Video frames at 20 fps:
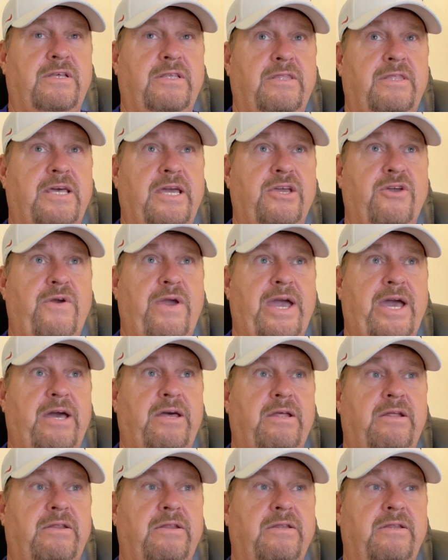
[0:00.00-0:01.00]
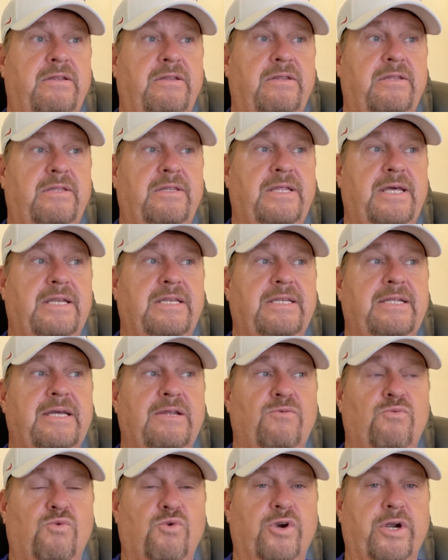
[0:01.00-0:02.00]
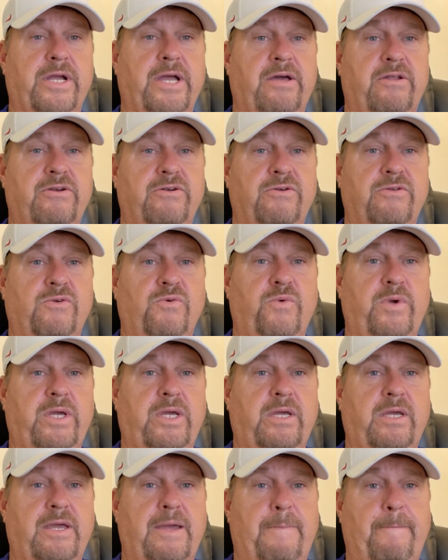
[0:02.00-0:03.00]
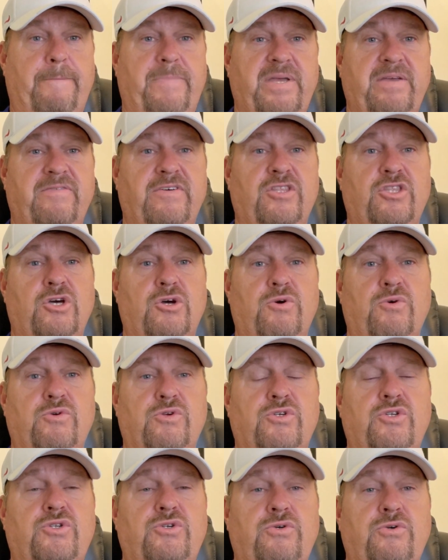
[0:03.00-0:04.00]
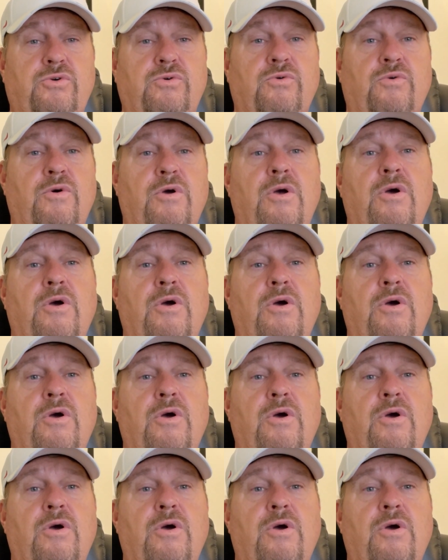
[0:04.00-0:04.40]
that you had that didn't work out during the week and pivot those to